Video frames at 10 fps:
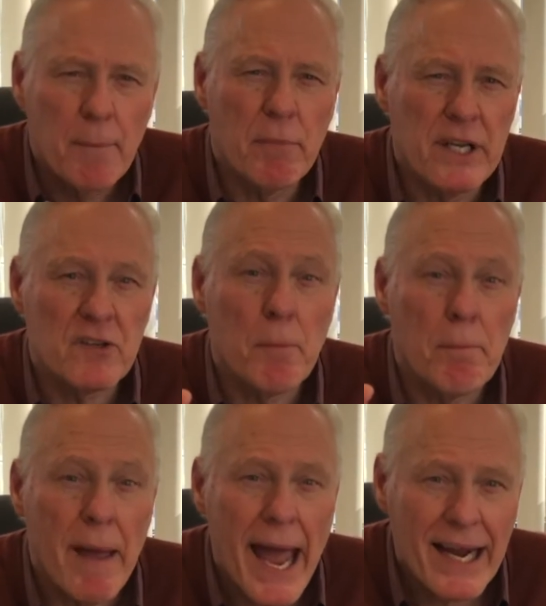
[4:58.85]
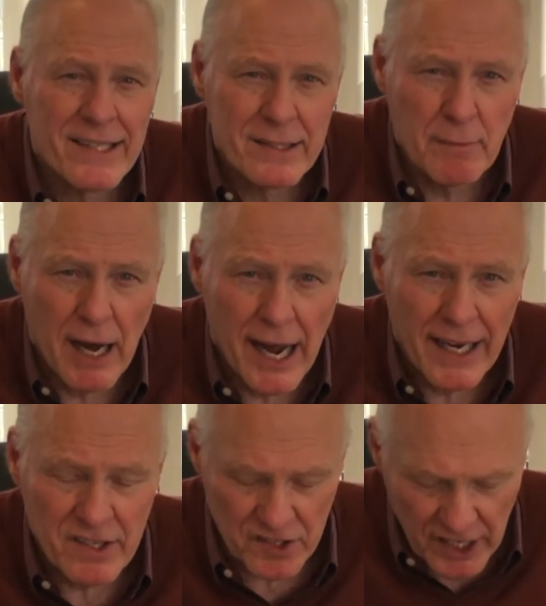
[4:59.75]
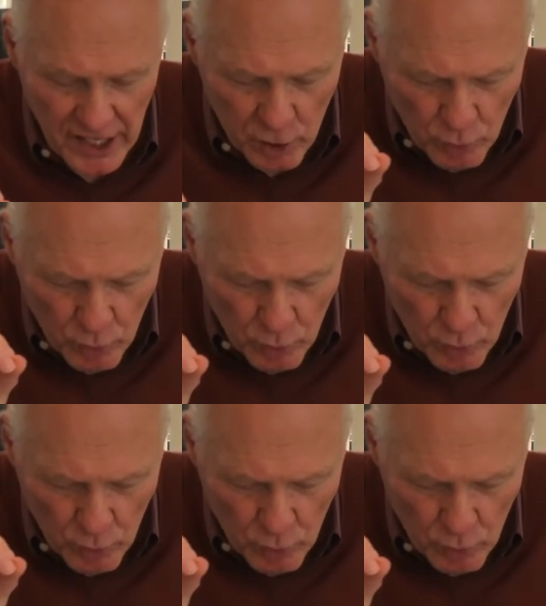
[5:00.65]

but it's maximized in